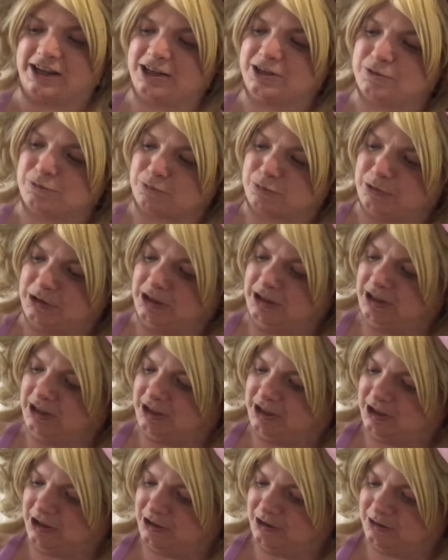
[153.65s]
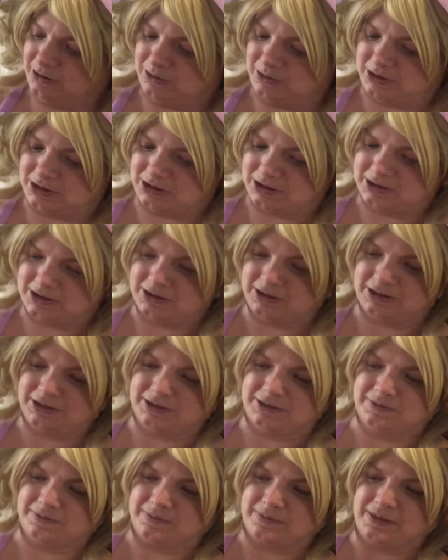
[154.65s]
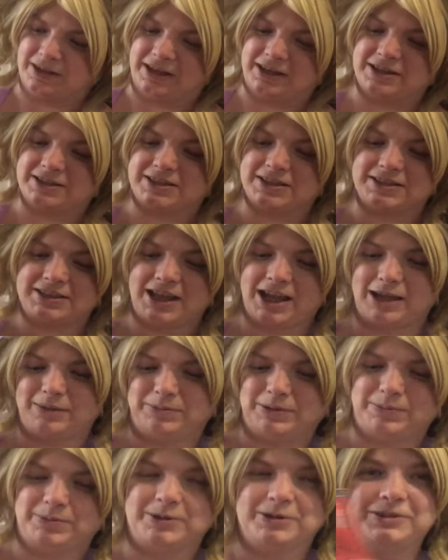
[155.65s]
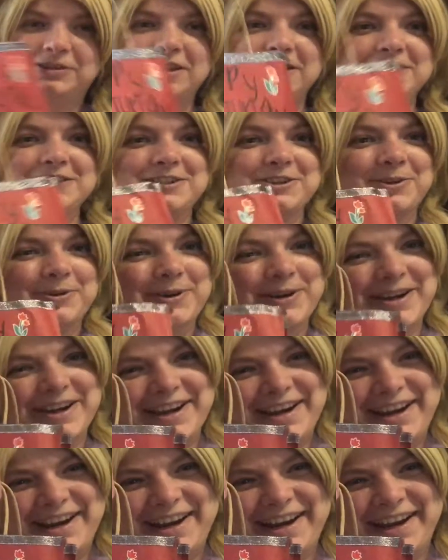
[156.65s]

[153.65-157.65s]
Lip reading: It's really cute. And it says, "Happy birthday, Joy."